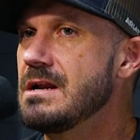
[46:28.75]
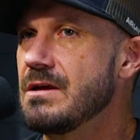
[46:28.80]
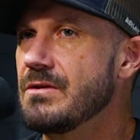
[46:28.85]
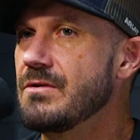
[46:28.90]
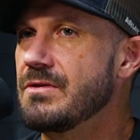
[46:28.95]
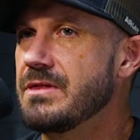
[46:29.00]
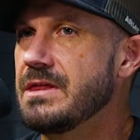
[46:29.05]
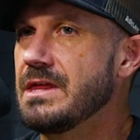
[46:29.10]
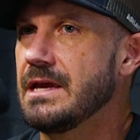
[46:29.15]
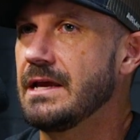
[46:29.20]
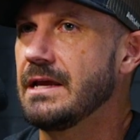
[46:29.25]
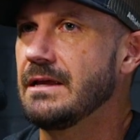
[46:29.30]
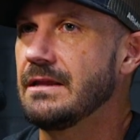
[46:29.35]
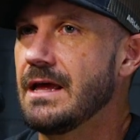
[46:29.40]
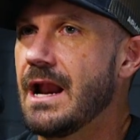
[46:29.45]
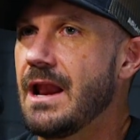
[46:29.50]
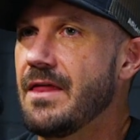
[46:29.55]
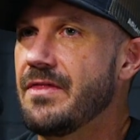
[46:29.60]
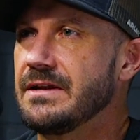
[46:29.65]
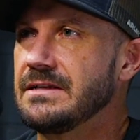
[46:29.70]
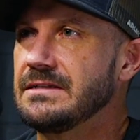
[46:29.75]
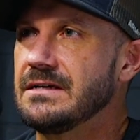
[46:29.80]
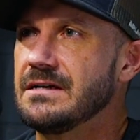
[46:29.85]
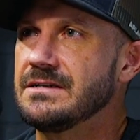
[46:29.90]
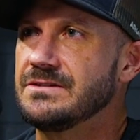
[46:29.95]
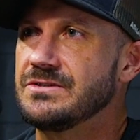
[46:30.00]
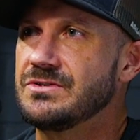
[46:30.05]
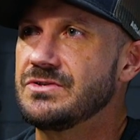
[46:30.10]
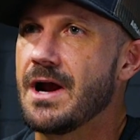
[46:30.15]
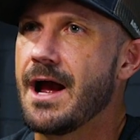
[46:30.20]
another thing that I think
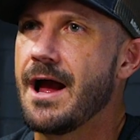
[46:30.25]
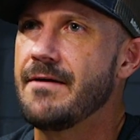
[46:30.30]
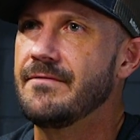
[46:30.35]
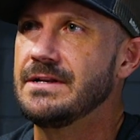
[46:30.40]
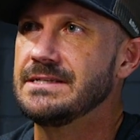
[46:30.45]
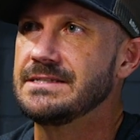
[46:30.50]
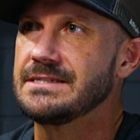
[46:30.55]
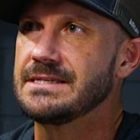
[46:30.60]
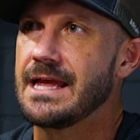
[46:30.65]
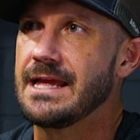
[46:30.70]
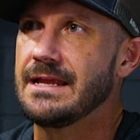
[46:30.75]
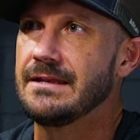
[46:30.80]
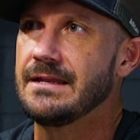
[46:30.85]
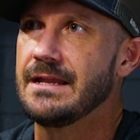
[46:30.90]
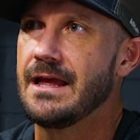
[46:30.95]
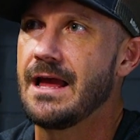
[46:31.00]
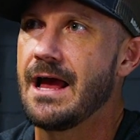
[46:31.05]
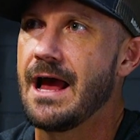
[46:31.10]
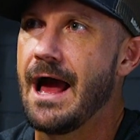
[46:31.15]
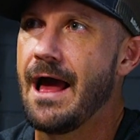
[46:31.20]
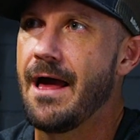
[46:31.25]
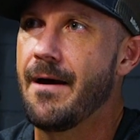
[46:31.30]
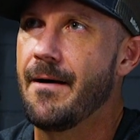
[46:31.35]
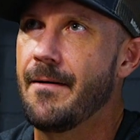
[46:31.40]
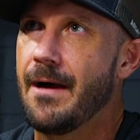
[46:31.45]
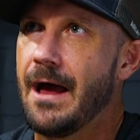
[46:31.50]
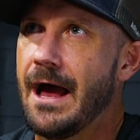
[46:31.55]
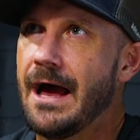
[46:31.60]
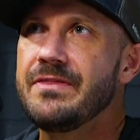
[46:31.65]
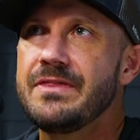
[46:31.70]
does drive it is that
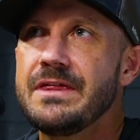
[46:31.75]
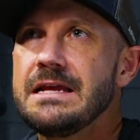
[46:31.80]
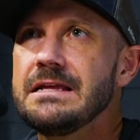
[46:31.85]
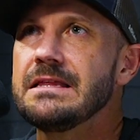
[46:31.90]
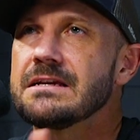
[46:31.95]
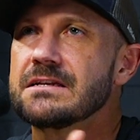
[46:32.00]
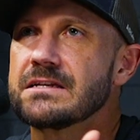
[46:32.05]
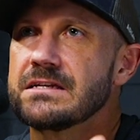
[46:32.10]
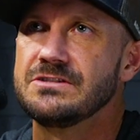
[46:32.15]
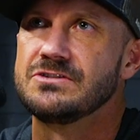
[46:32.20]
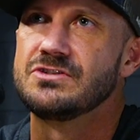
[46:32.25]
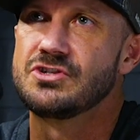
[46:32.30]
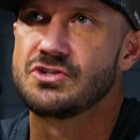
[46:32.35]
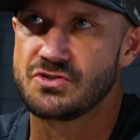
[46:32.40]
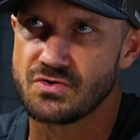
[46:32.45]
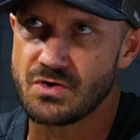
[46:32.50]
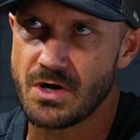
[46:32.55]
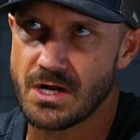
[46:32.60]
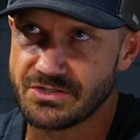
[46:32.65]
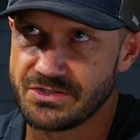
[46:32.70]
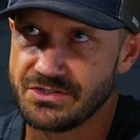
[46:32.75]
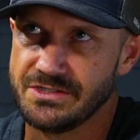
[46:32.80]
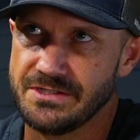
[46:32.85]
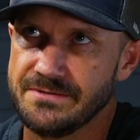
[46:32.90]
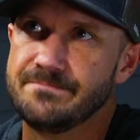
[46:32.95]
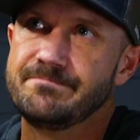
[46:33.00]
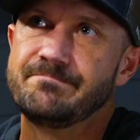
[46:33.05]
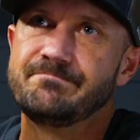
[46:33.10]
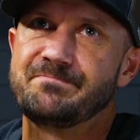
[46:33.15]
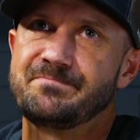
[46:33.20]
I think that
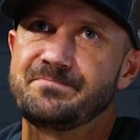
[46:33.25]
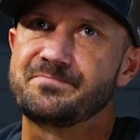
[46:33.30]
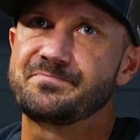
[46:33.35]
construction,